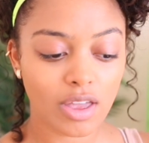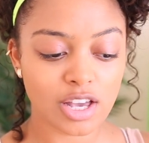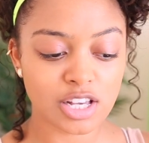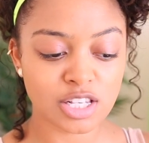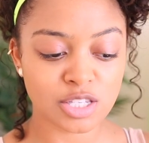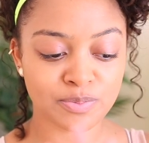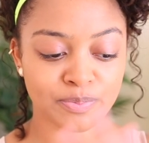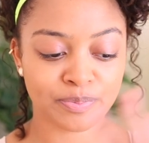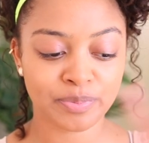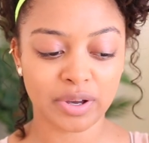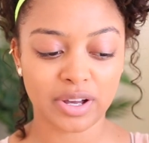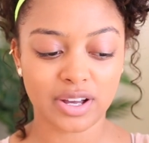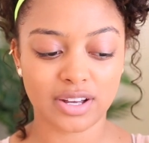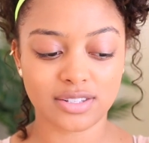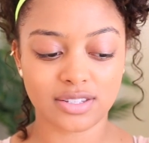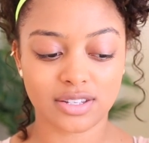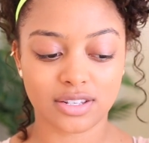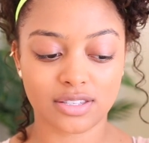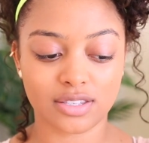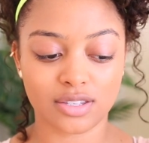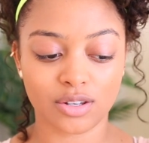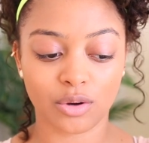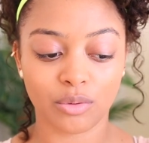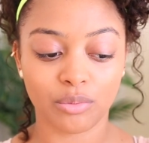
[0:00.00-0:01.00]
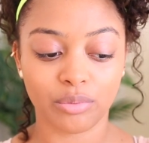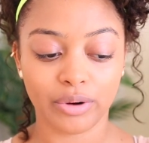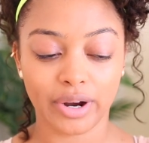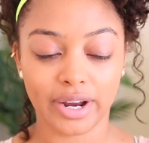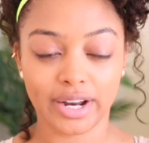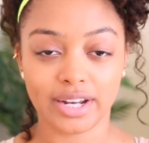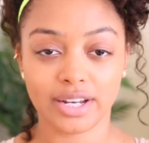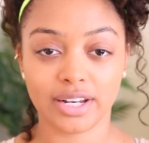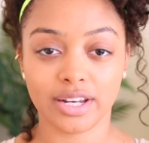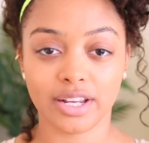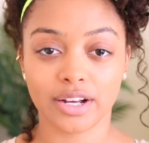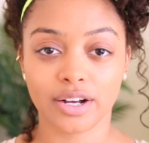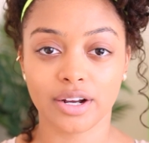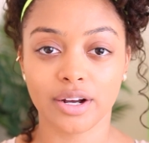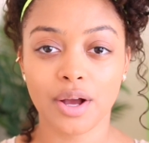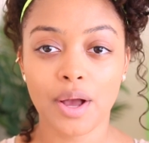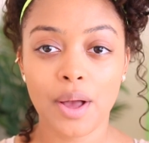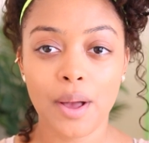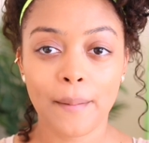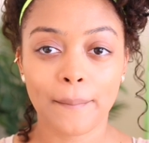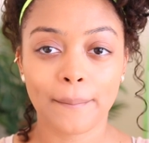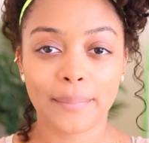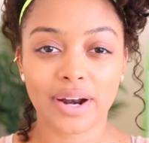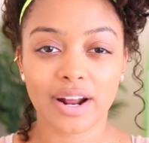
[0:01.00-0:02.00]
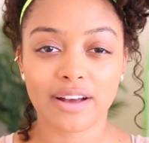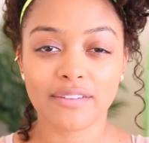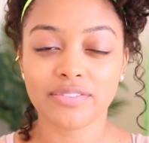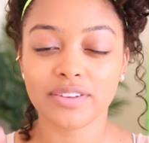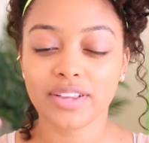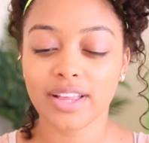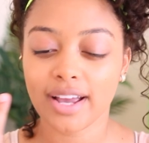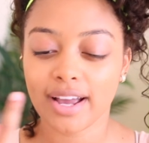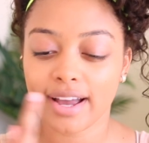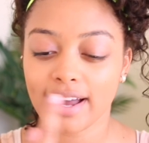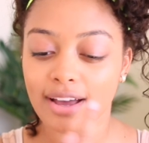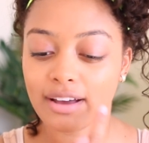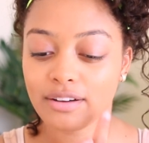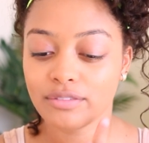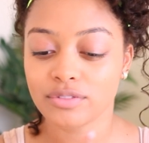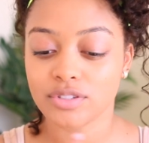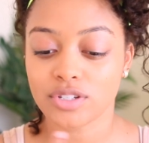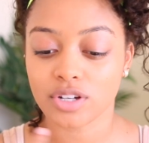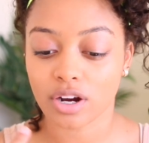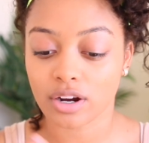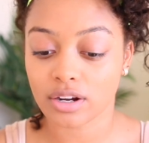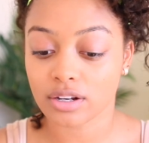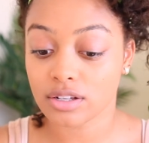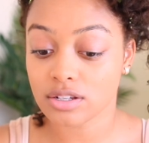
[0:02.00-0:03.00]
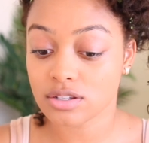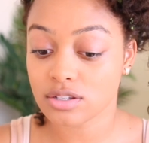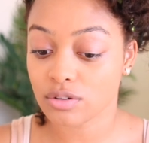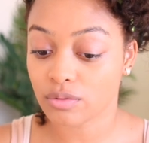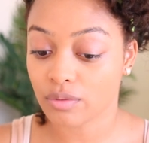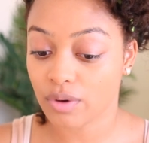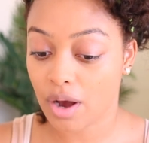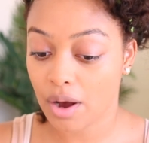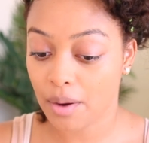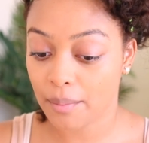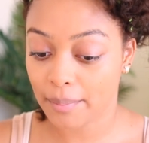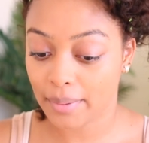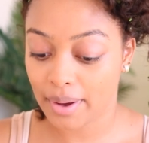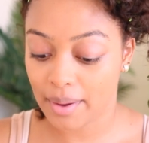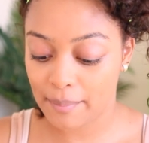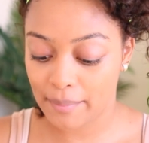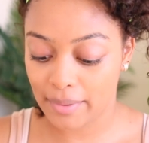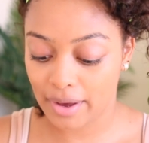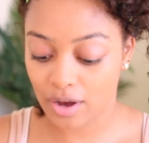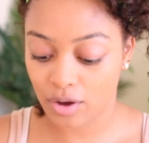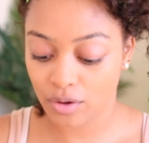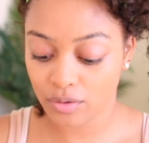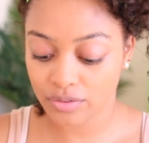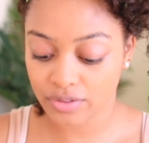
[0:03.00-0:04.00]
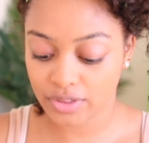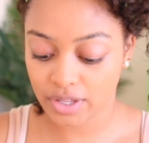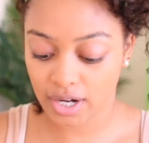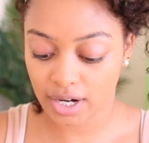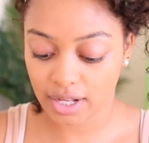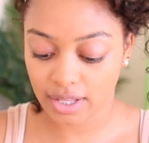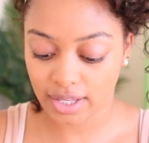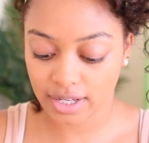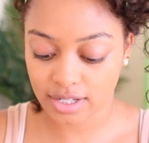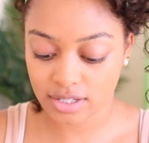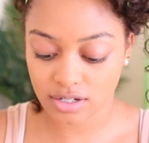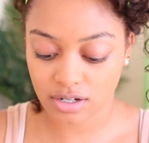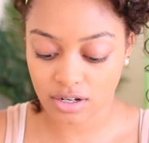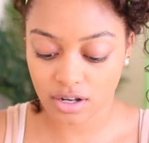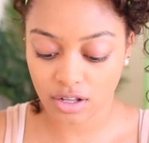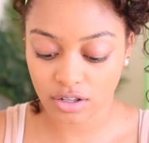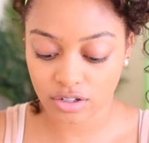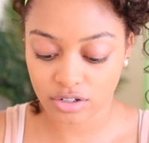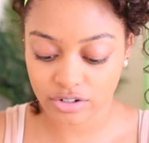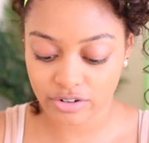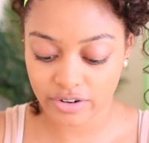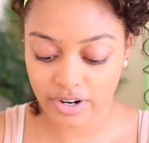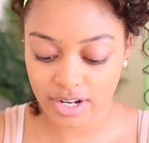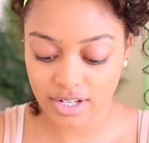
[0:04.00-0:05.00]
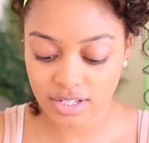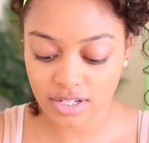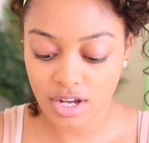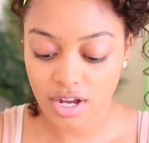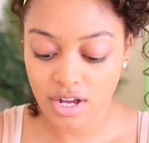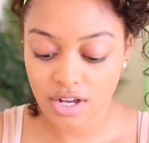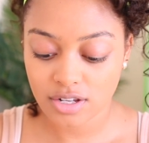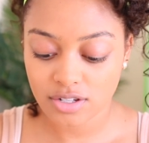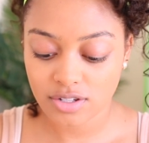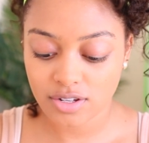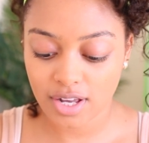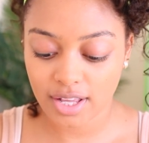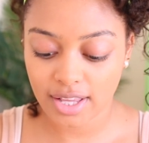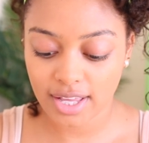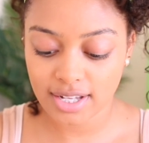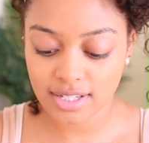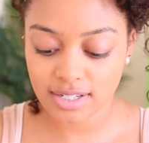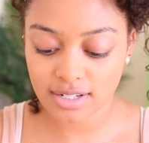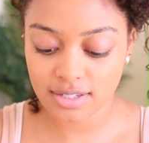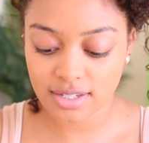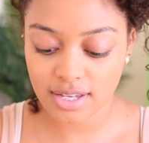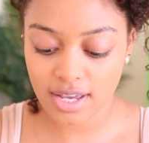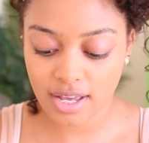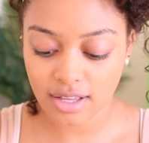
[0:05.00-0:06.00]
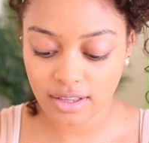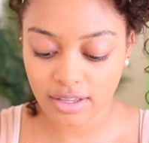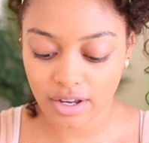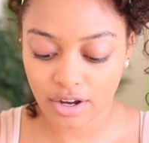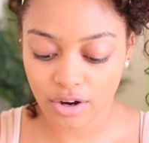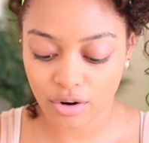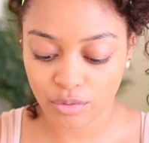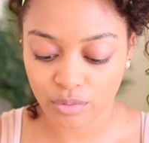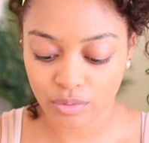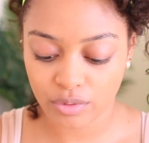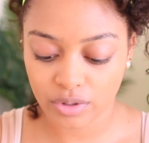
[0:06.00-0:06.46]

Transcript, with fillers: it's because it's so bright in here, but I feel like I have darkness around my mouth that I like to color correct. So I like to take like a